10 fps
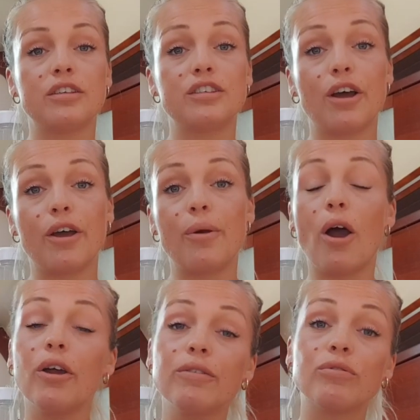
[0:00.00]
So
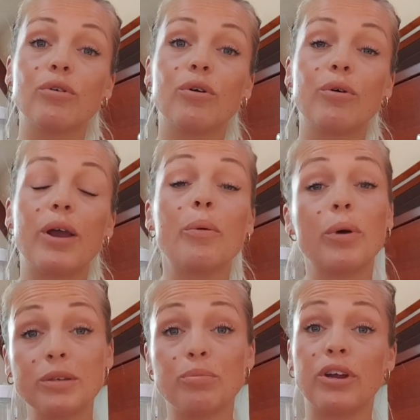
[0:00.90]
overall, it
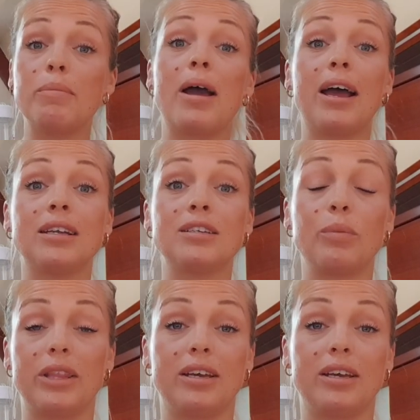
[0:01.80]
was pretty mad weather